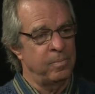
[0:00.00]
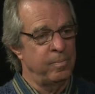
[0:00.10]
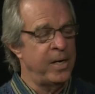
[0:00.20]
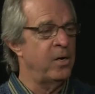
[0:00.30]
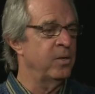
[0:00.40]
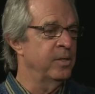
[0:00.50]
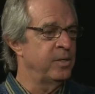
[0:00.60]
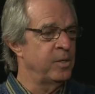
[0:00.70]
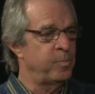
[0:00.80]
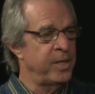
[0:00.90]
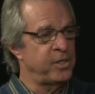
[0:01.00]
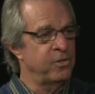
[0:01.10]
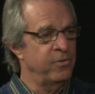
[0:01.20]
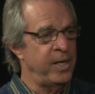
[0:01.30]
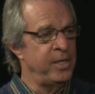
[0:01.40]
Maryland and
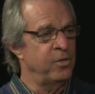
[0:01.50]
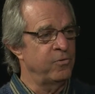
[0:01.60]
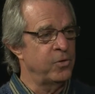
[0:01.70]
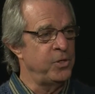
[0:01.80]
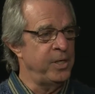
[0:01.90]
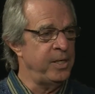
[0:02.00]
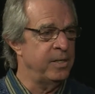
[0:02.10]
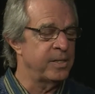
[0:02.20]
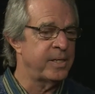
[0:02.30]
Pennsylvania and Virginia,